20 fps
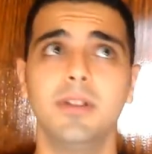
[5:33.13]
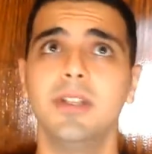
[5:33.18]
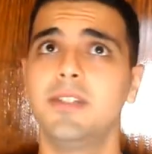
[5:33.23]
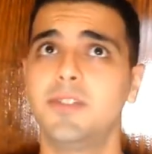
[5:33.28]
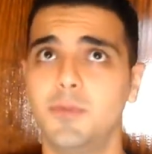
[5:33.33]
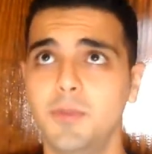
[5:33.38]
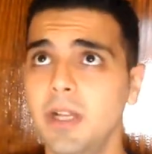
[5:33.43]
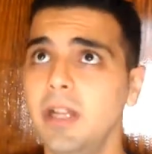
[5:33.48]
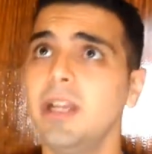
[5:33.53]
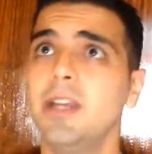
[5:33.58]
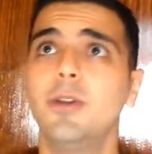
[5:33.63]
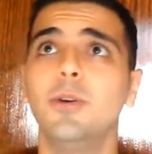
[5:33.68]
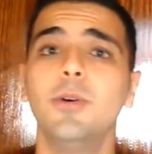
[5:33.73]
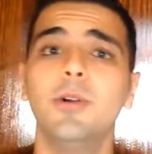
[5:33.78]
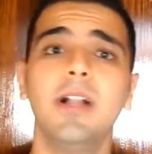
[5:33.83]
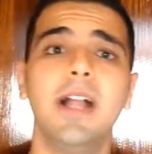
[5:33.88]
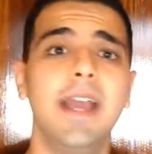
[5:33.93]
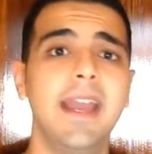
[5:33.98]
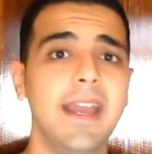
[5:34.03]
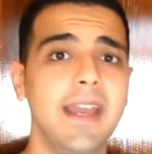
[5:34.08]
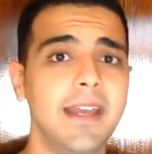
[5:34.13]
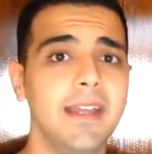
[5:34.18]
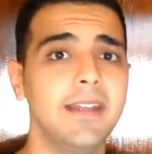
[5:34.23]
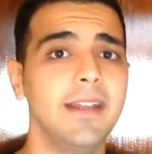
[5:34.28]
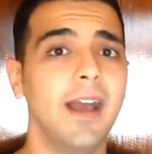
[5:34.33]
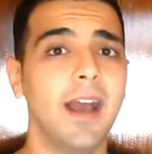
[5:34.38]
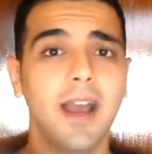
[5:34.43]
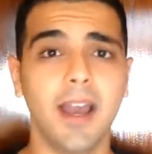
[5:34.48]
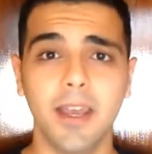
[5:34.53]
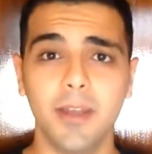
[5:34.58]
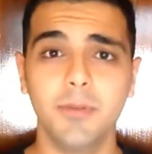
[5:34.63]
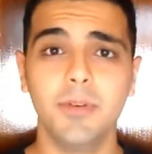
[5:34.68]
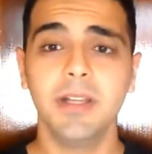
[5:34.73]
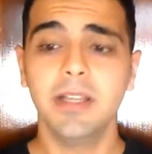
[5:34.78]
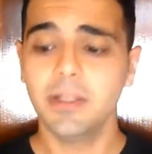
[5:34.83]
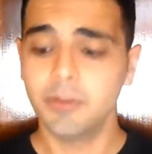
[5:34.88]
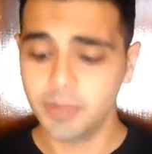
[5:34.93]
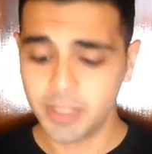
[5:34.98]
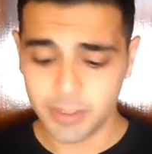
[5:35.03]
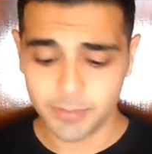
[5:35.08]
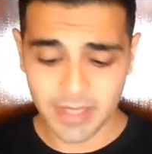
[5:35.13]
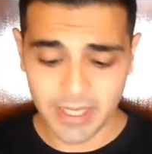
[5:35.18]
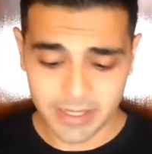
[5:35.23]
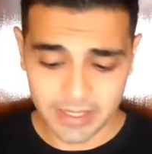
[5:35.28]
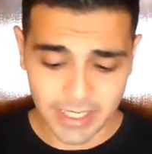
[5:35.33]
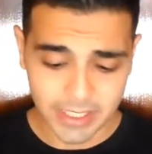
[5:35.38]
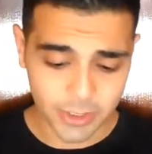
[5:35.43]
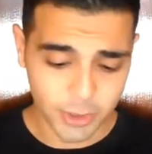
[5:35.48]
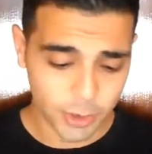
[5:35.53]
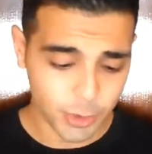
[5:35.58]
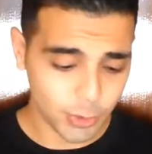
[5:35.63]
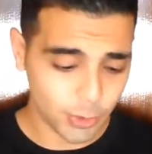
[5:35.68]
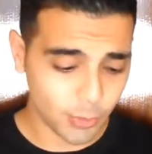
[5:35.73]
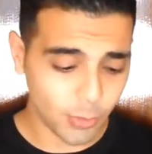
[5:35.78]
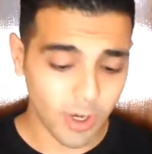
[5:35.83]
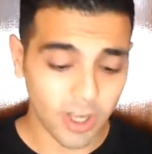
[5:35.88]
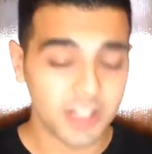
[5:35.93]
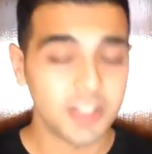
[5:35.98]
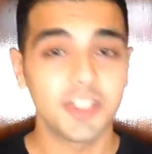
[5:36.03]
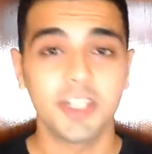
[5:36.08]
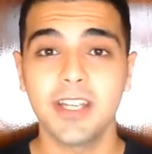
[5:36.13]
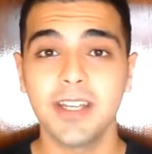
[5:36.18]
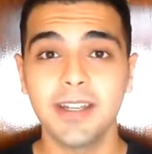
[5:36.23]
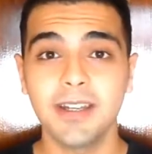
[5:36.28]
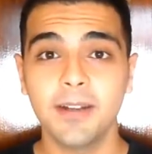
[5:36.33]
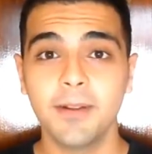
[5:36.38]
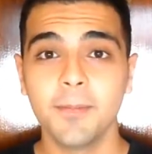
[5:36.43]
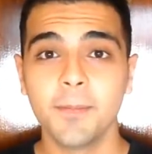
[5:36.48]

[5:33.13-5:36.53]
It's really cool and I really recommend that you watch it.